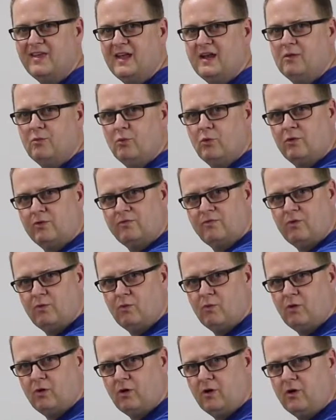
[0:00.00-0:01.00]
than it would if it
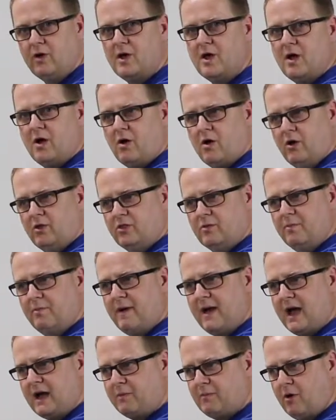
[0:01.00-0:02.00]
were on the
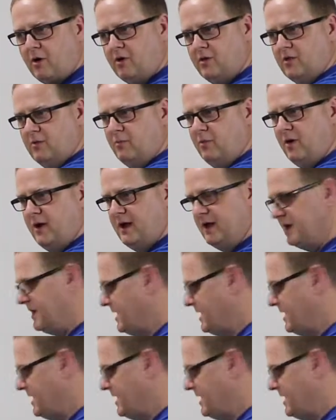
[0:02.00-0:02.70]
back part of the brake.